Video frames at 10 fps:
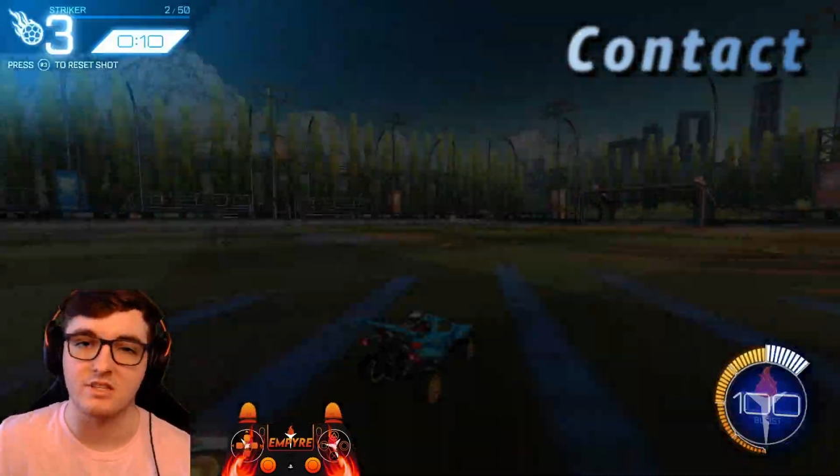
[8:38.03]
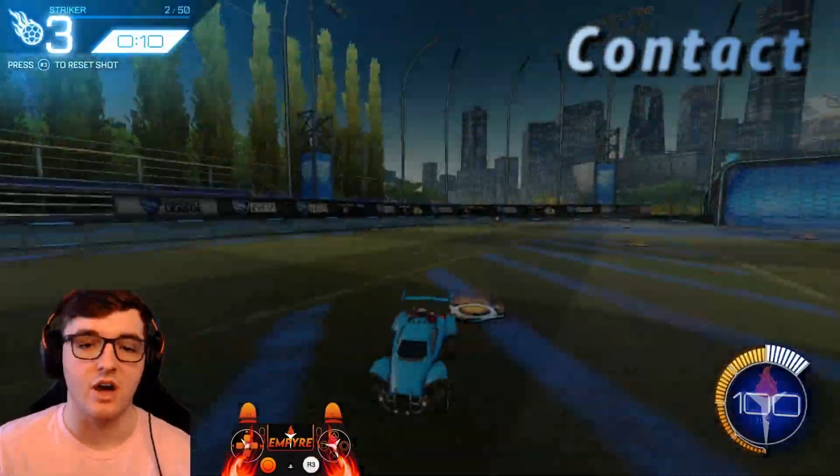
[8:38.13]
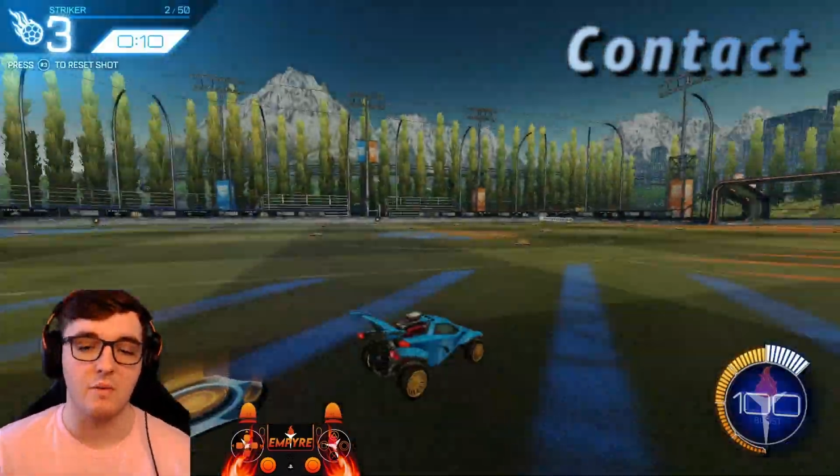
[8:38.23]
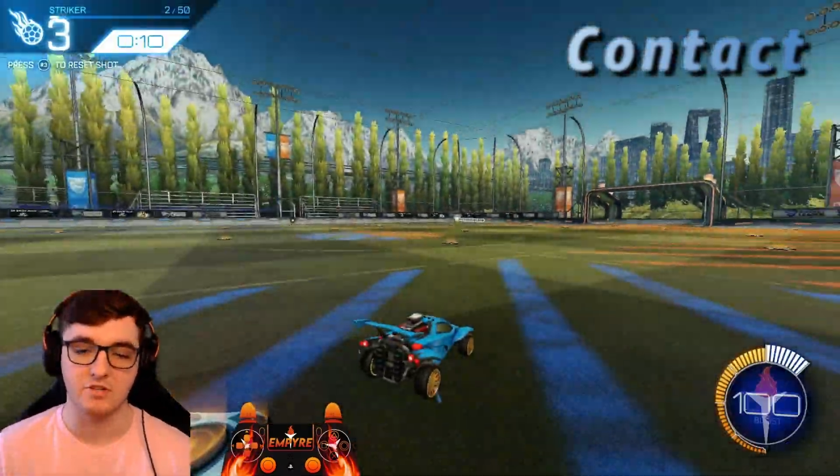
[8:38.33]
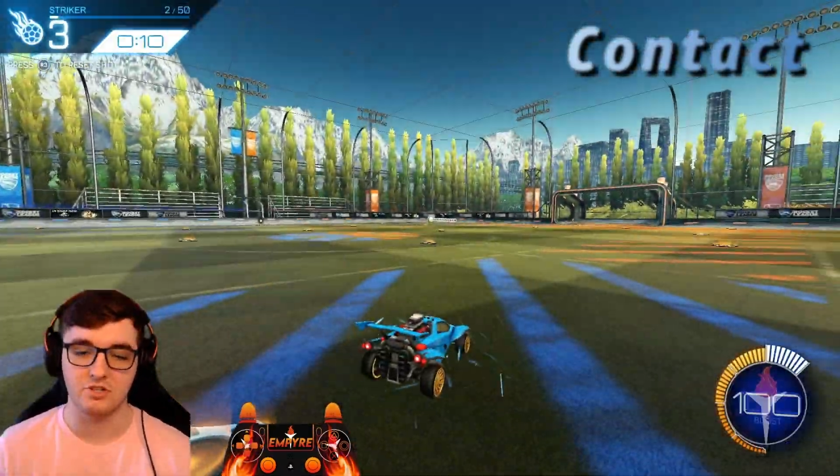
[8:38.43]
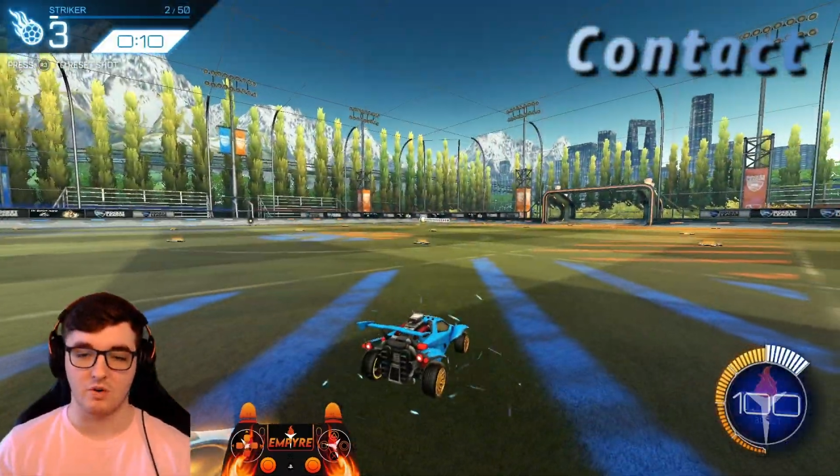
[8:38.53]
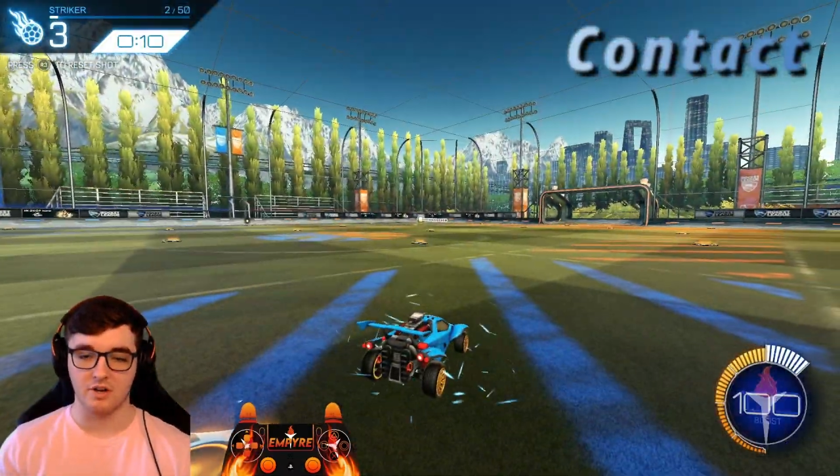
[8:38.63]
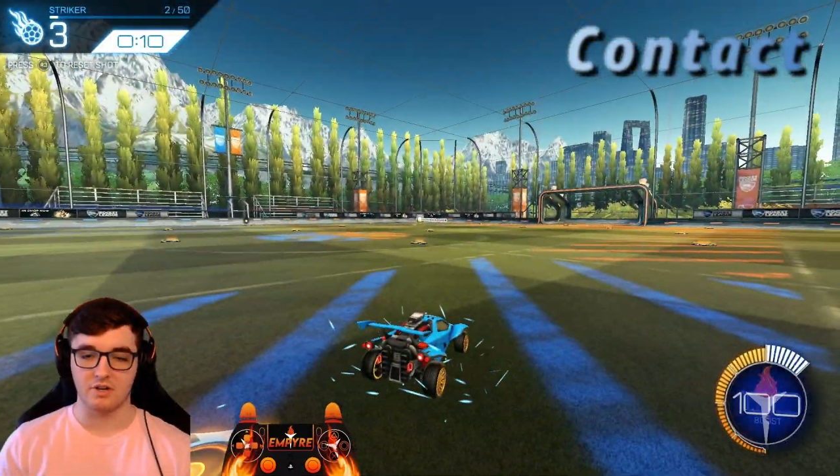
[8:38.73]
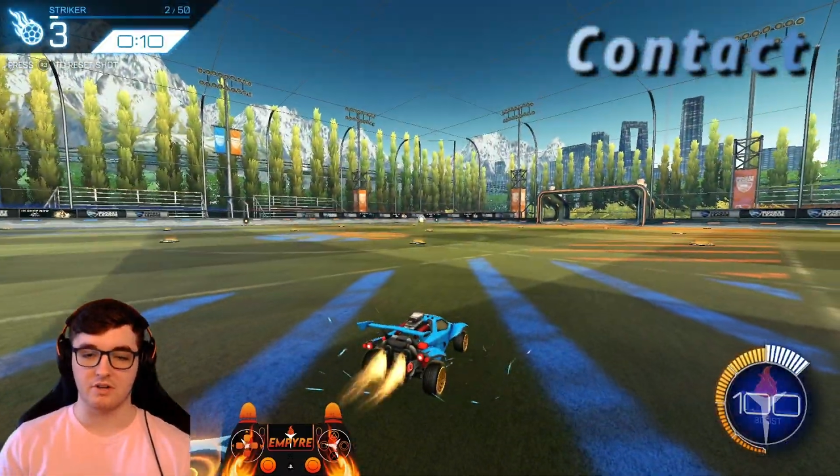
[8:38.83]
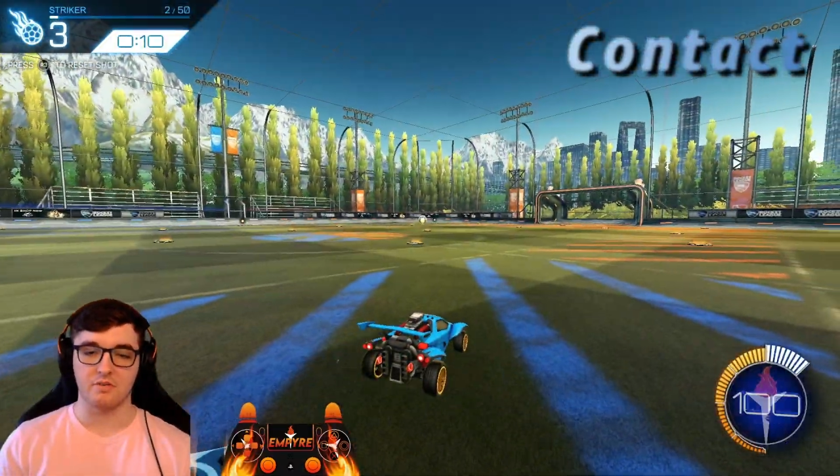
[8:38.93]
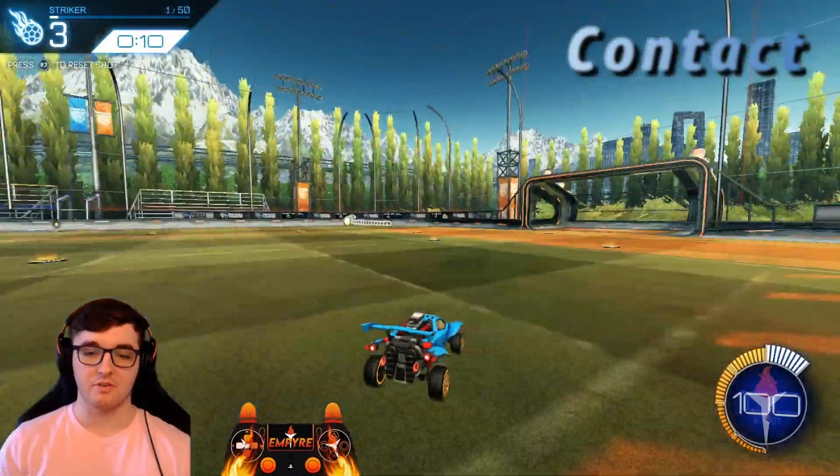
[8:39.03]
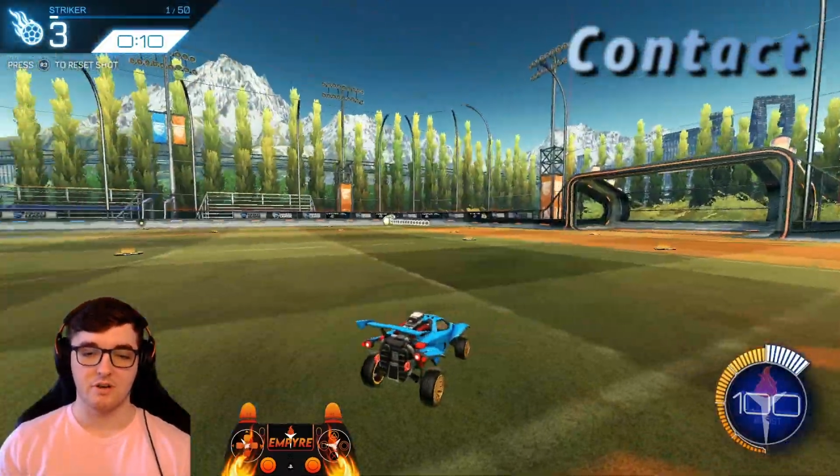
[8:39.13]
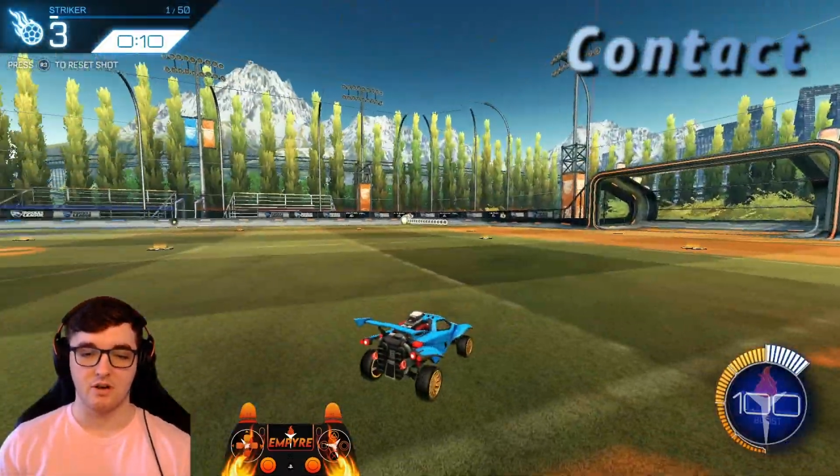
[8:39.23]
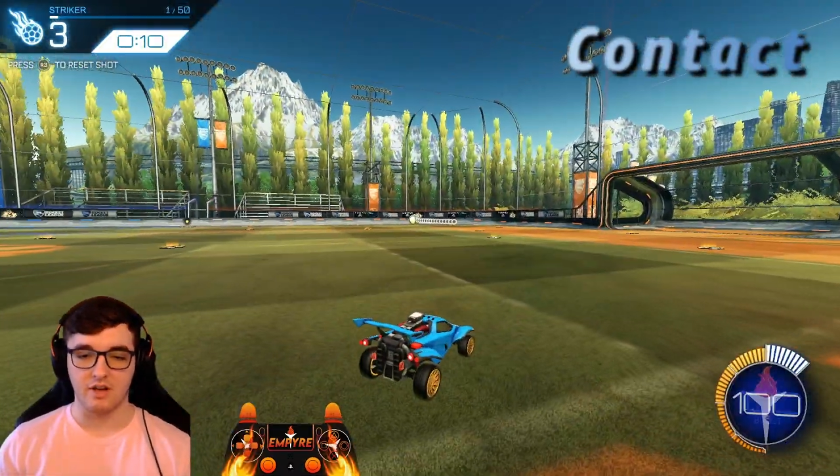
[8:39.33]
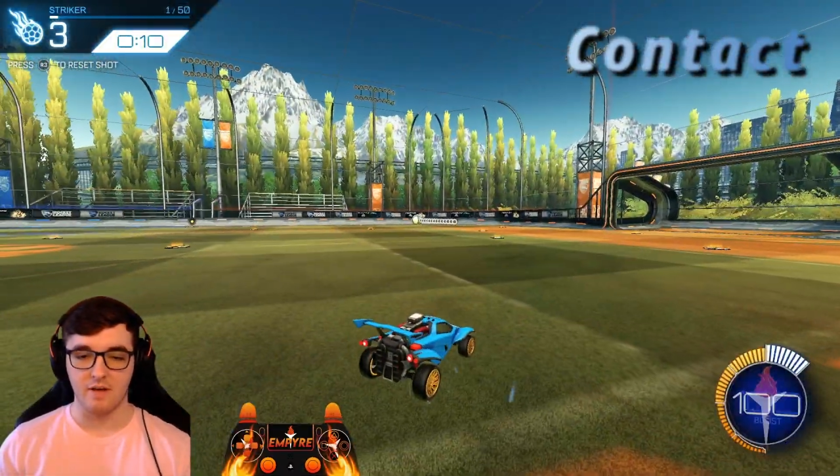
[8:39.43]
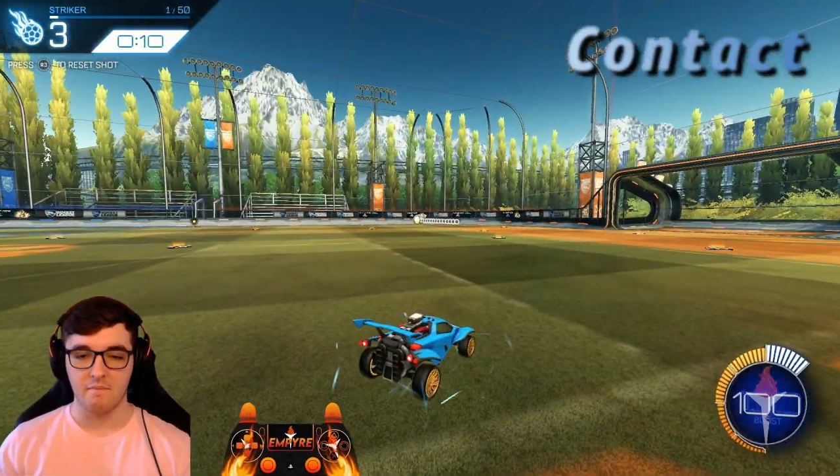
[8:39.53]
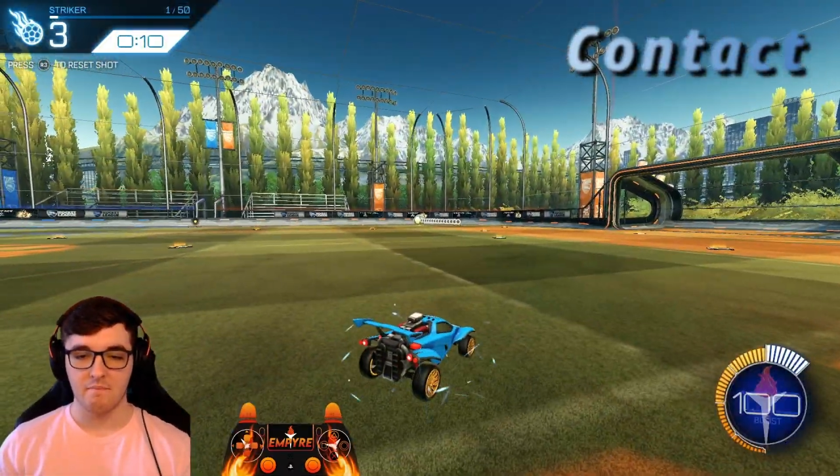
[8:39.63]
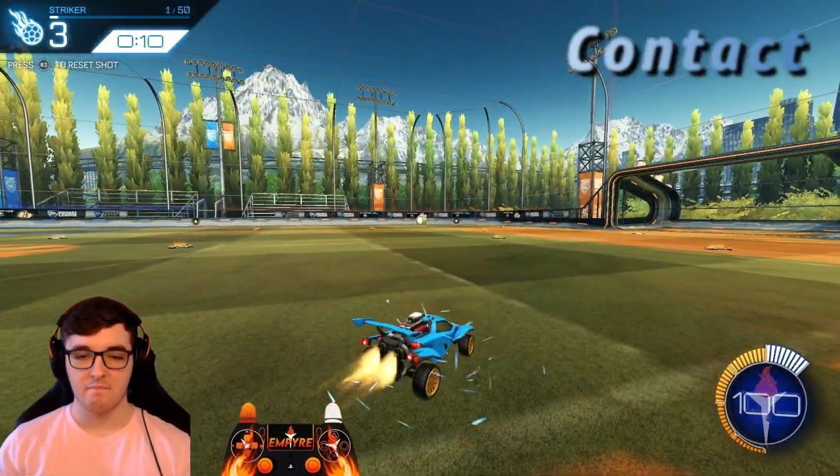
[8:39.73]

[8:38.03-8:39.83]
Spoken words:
not what you want to do. Okay?